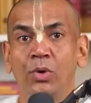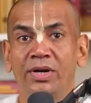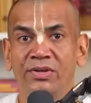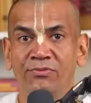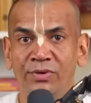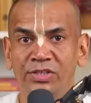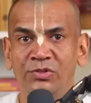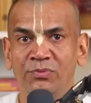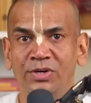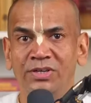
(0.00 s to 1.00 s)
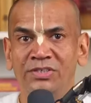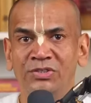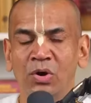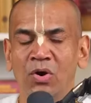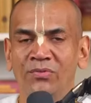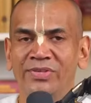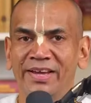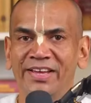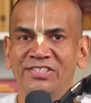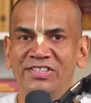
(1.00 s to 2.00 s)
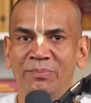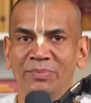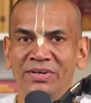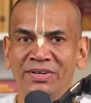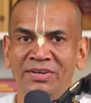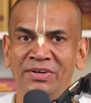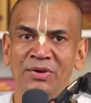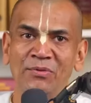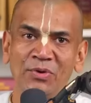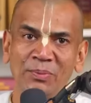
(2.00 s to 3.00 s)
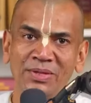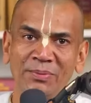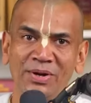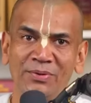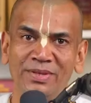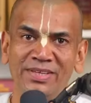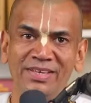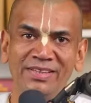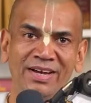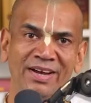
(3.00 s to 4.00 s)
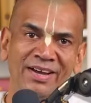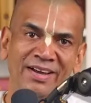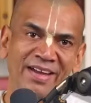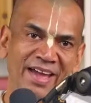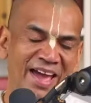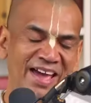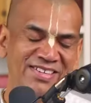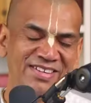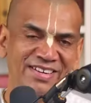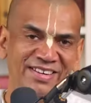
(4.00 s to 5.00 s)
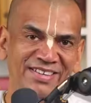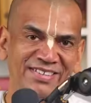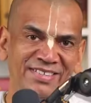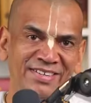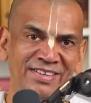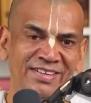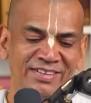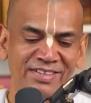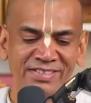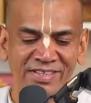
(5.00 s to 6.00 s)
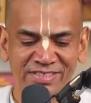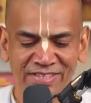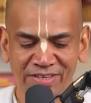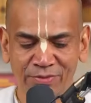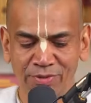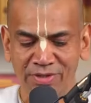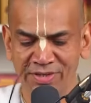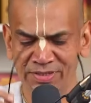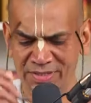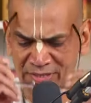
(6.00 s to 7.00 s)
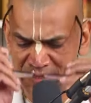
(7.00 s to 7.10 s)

21st verse of 2nd chapter from the Bhagavad Gita as it is. The Sanskrit verse